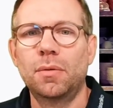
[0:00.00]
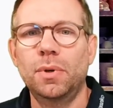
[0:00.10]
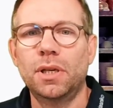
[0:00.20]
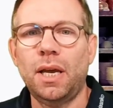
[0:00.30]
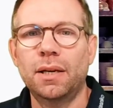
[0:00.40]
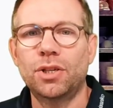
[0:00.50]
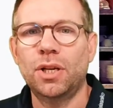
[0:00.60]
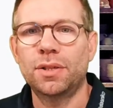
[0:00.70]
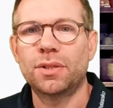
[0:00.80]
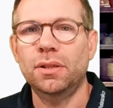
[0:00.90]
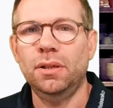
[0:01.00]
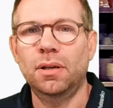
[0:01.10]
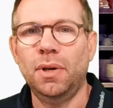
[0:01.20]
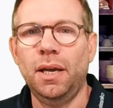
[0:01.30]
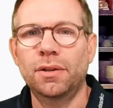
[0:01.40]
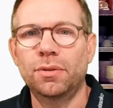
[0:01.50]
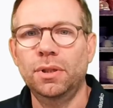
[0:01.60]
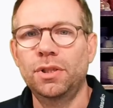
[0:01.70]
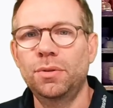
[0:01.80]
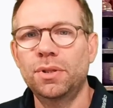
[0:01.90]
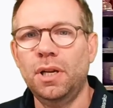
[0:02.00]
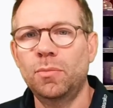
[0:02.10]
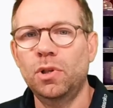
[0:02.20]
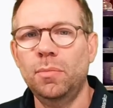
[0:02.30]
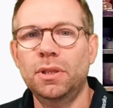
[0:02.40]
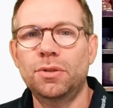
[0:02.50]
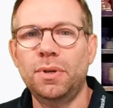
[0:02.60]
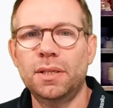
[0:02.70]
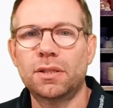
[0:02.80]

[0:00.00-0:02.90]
We can just enter a username or email address.